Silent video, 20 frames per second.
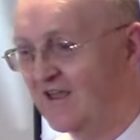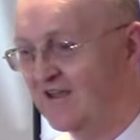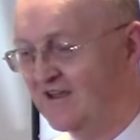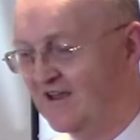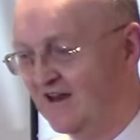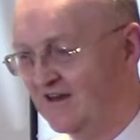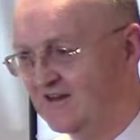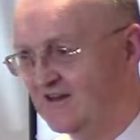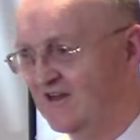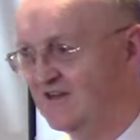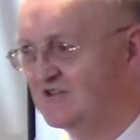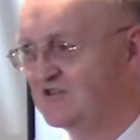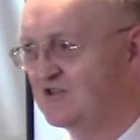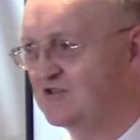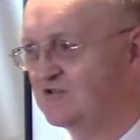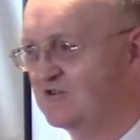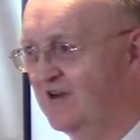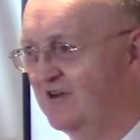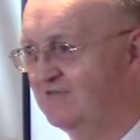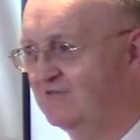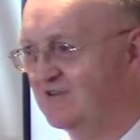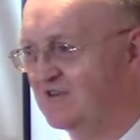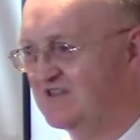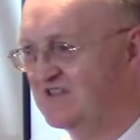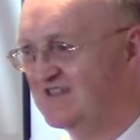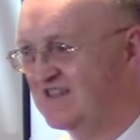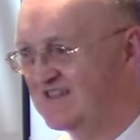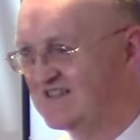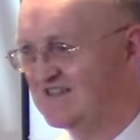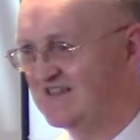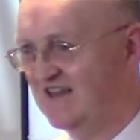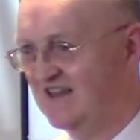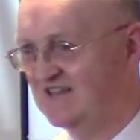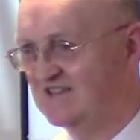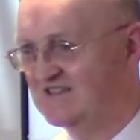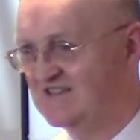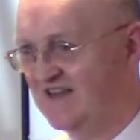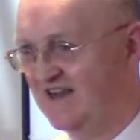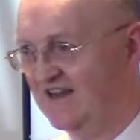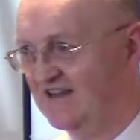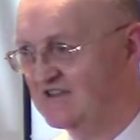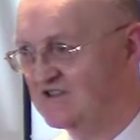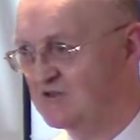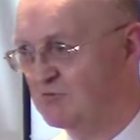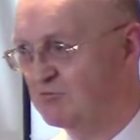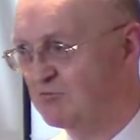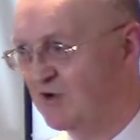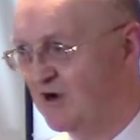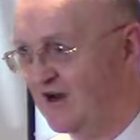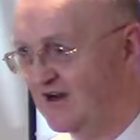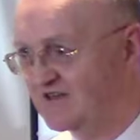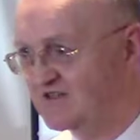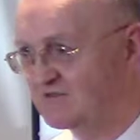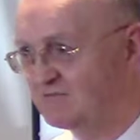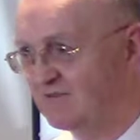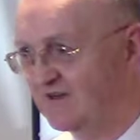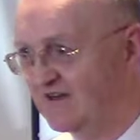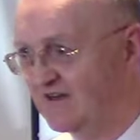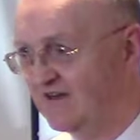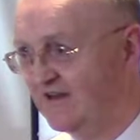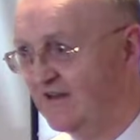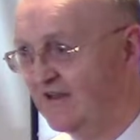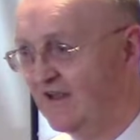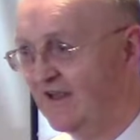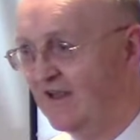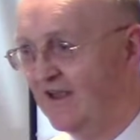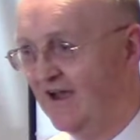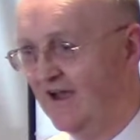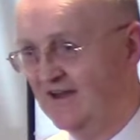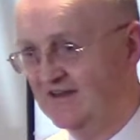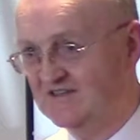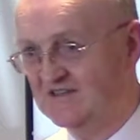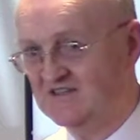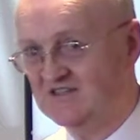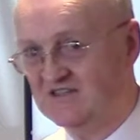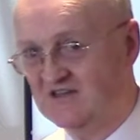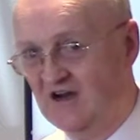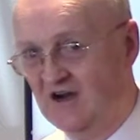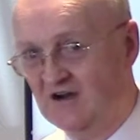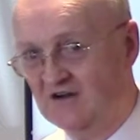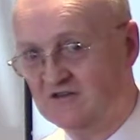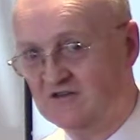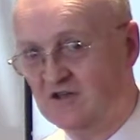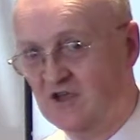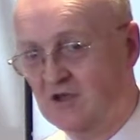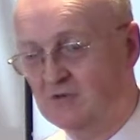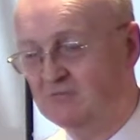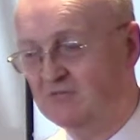can concentrate for 16 seconds approximately at the start,